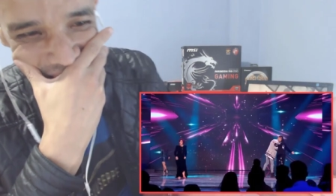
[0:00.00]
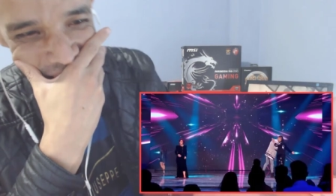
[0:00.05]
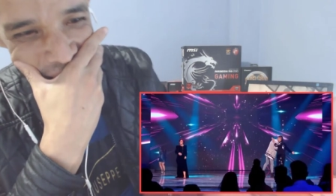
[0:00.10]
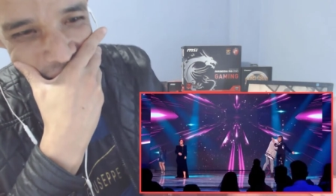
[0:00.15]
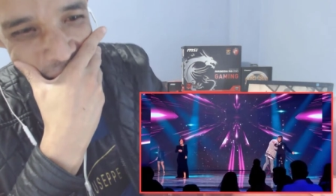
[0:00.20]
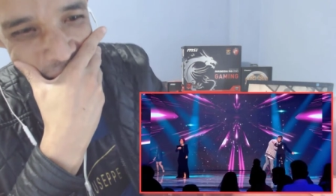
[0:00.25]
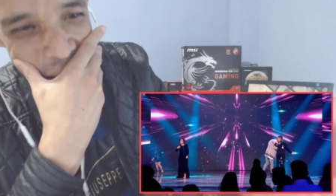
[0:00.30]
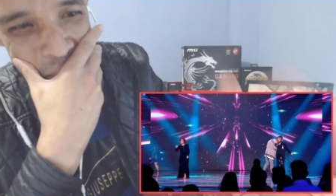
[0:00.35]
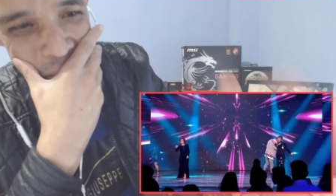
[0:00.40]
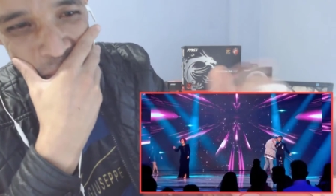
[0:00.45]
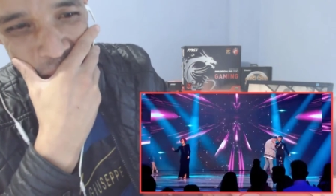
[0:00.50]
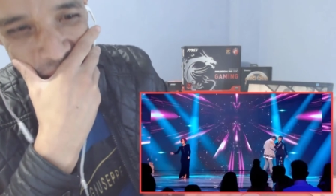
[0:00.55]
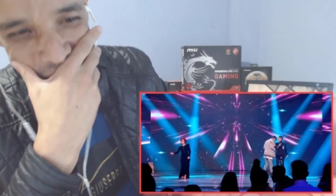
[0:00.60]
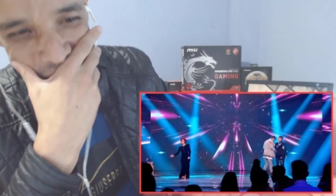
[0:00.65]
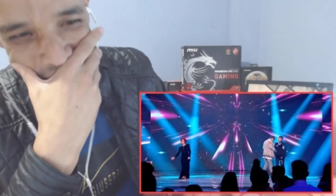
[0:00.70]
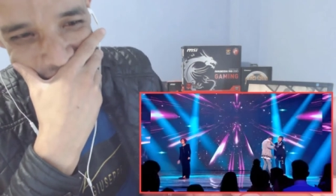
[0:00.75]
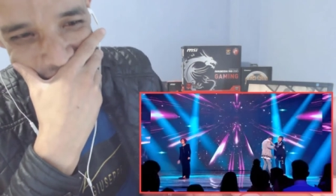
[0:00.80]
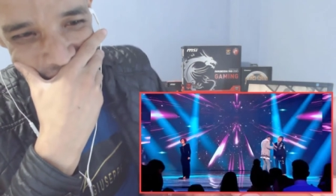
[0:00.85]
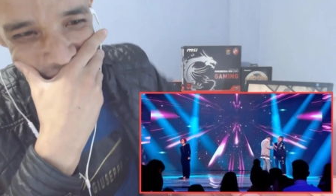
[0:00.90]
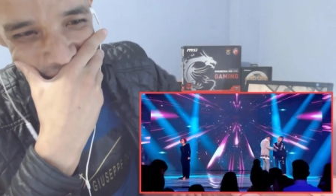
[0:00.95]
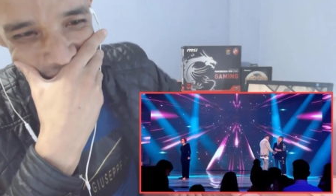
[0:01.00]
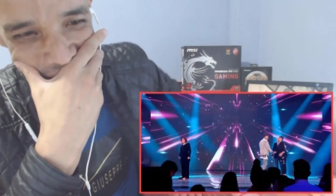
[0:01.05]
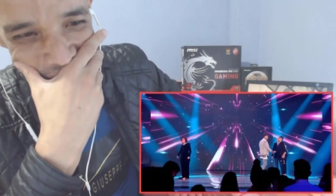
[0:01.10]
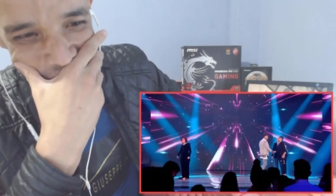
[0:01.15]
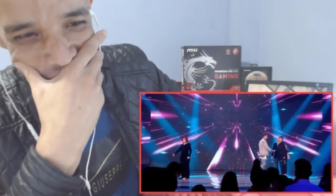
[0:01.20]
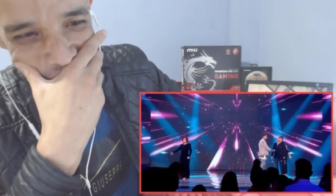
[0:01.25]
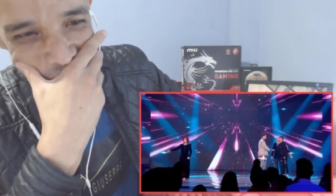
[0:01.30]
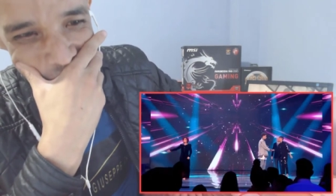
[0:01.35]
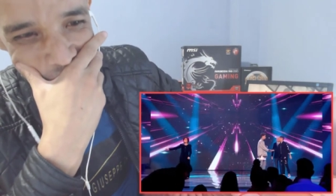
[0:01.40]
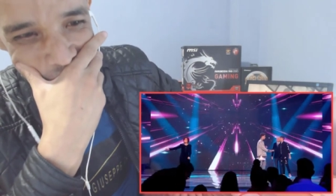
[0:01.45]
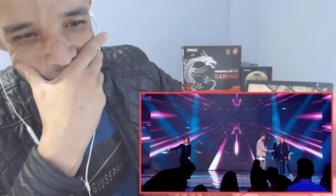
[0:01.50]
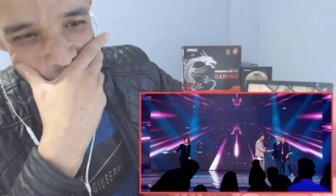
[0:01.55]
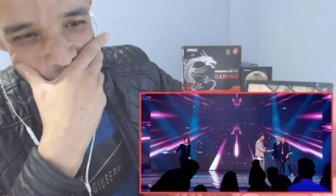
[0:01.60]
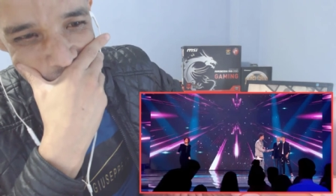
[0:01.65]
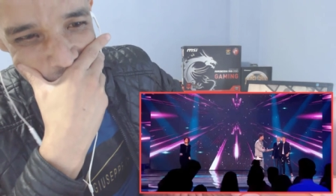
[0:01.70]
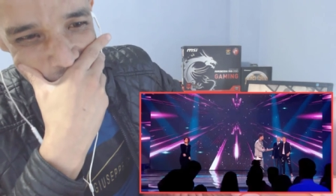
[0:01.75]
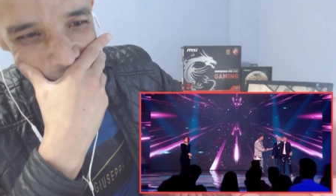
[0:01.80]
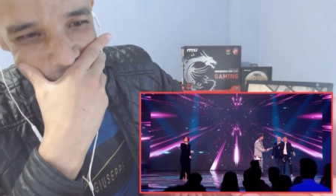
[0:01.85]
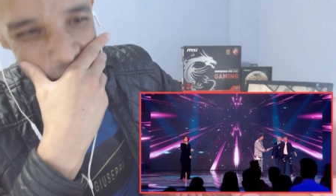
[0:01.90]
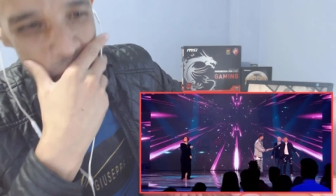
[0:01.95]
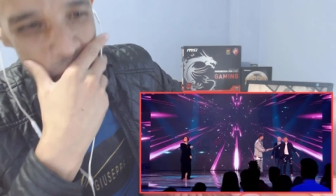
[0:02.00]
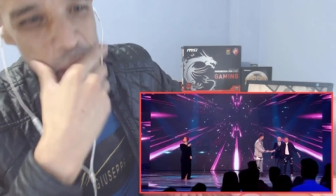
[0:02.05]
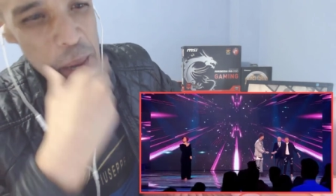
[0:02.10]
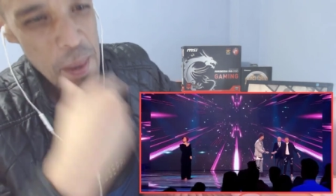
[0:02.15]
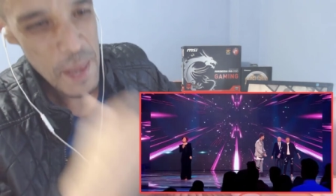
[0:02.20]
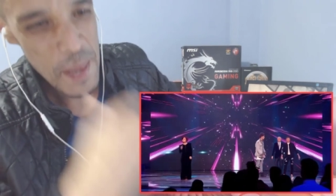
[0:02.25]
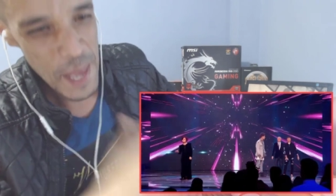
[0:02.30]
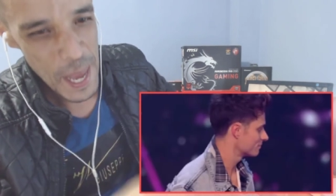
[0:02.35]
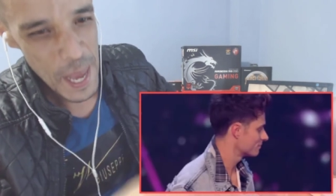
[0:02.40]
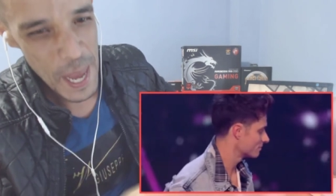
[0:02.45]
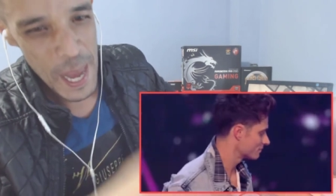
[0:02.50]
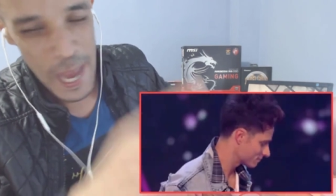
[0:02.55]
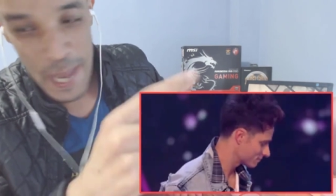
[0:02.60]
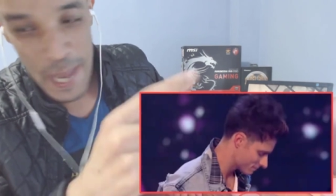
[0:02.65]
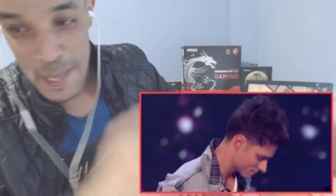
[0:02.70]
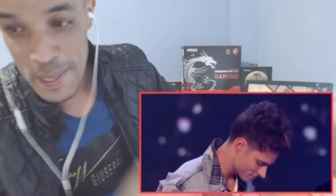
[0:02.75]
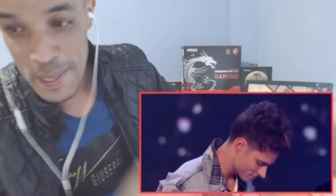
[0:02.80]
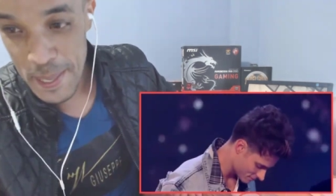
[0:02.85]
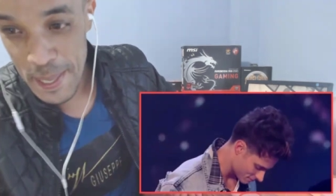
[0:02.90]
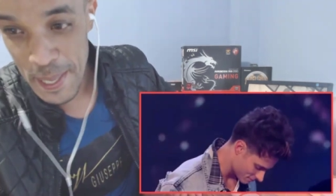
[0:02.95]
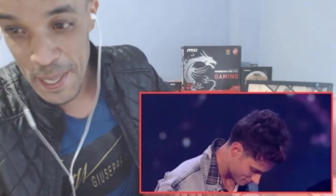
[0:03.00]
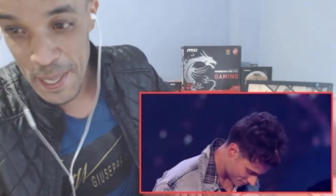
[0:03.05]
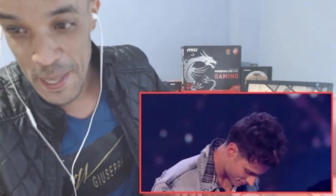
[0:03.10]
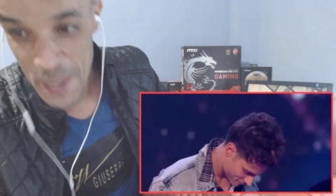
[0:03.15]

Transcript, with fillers: she happy now. Yeah,